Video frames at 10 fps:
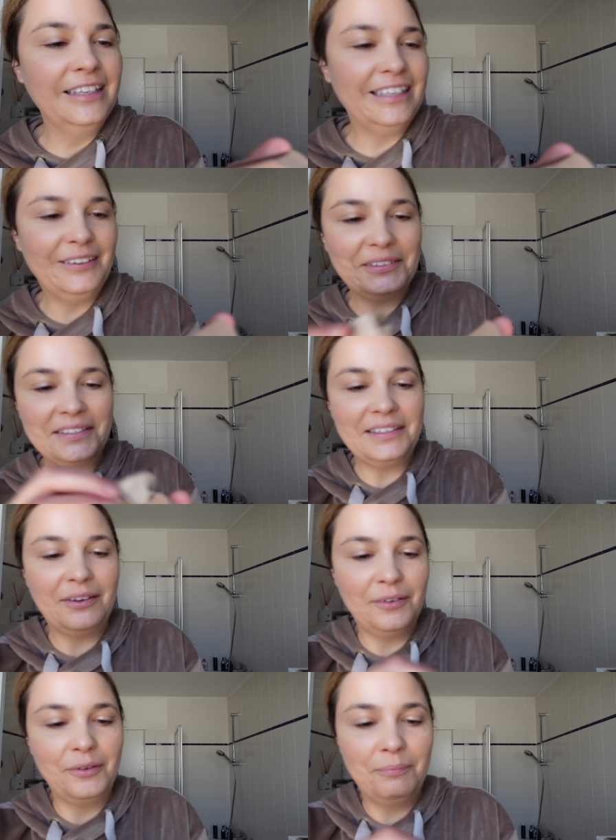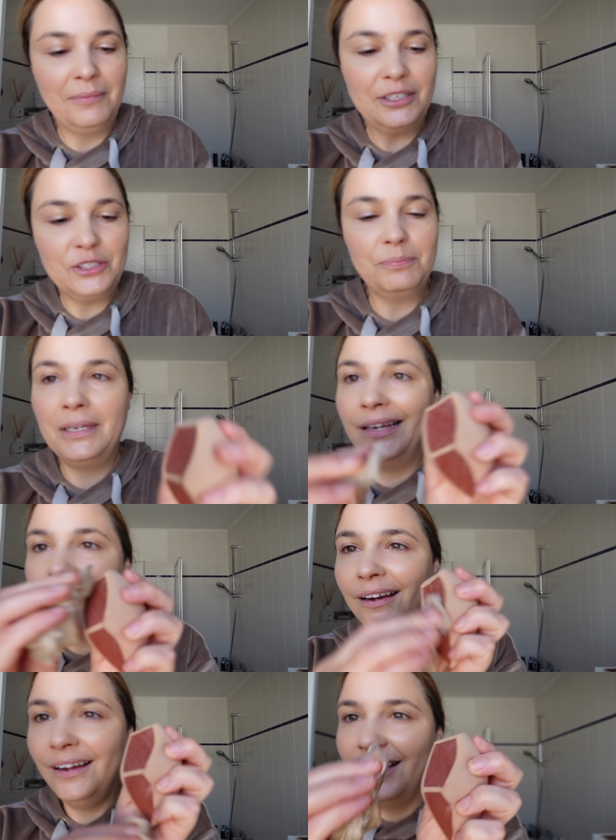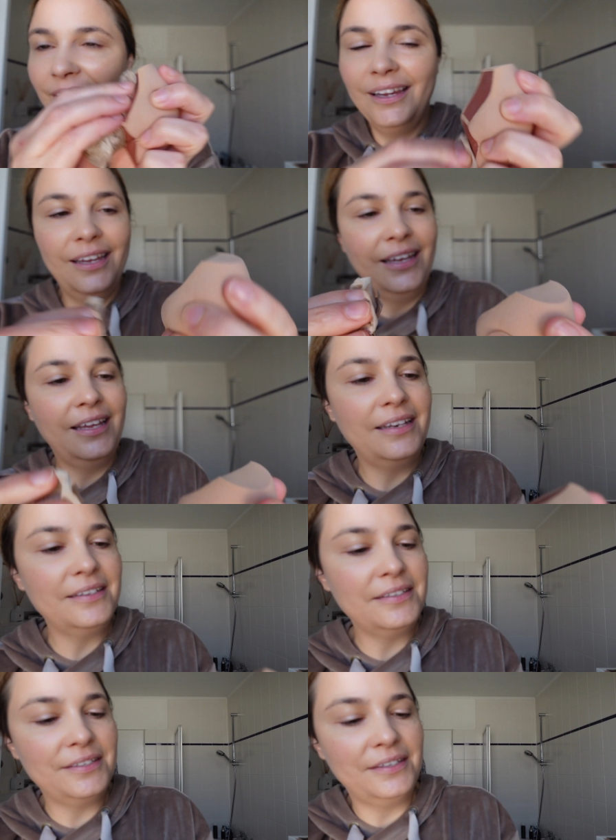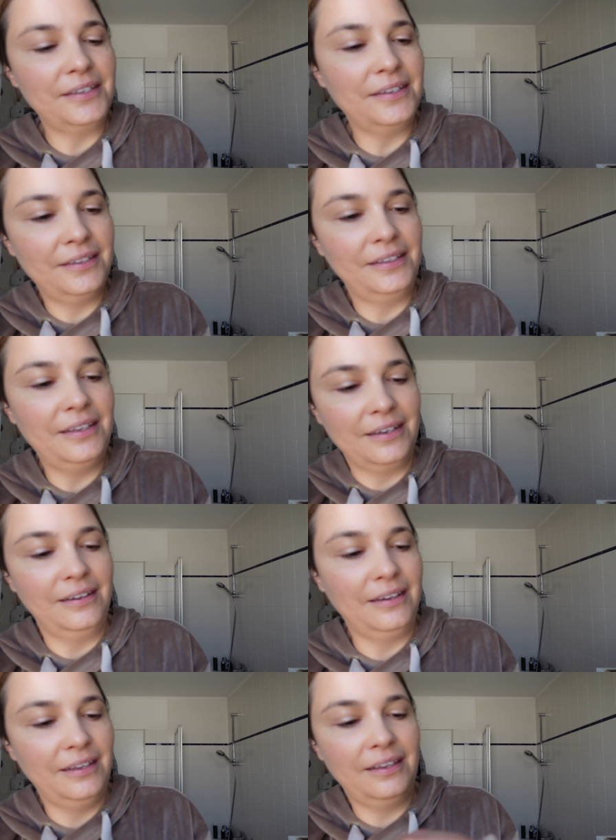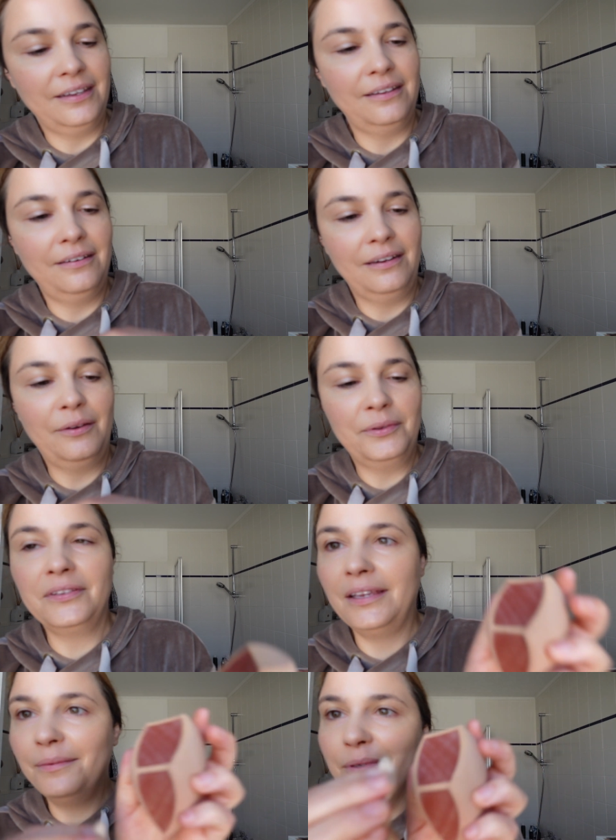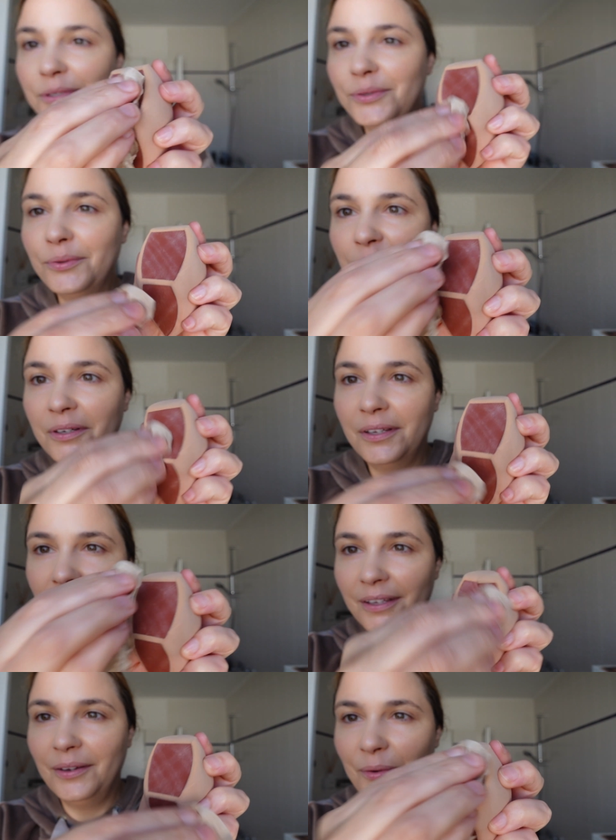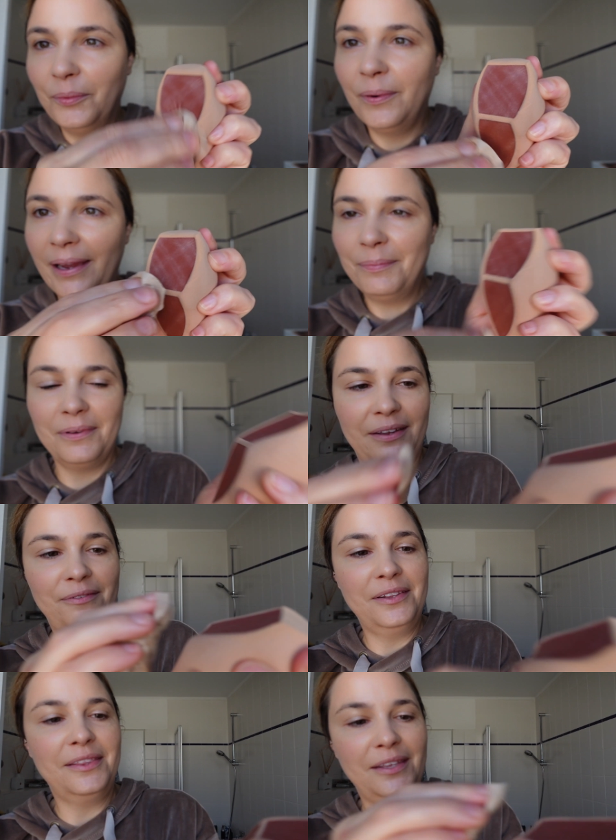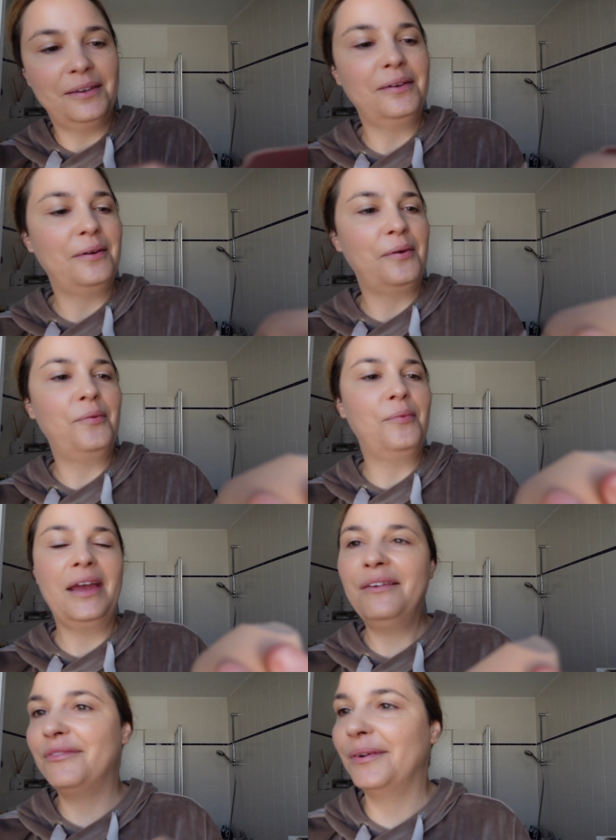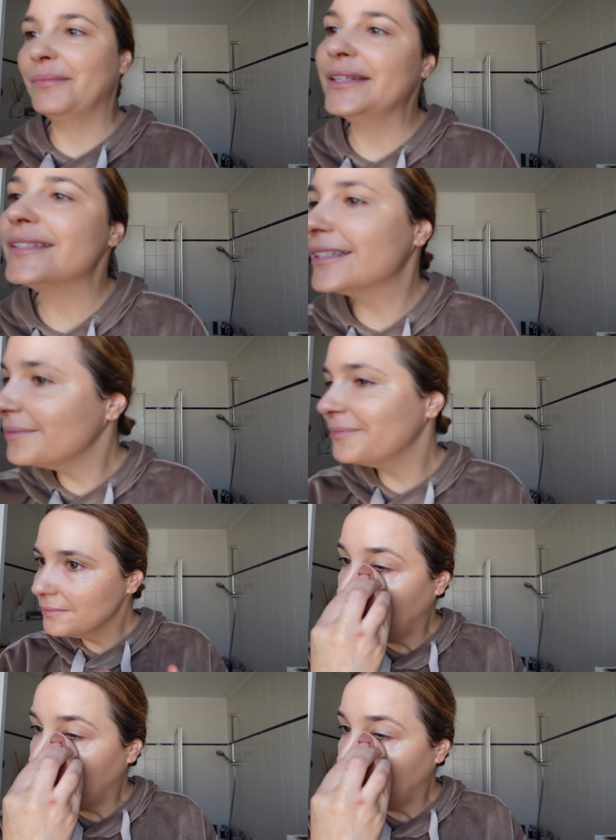It looks now much bigger, and uh, yeah, I can. I was able to wipe everything away from it.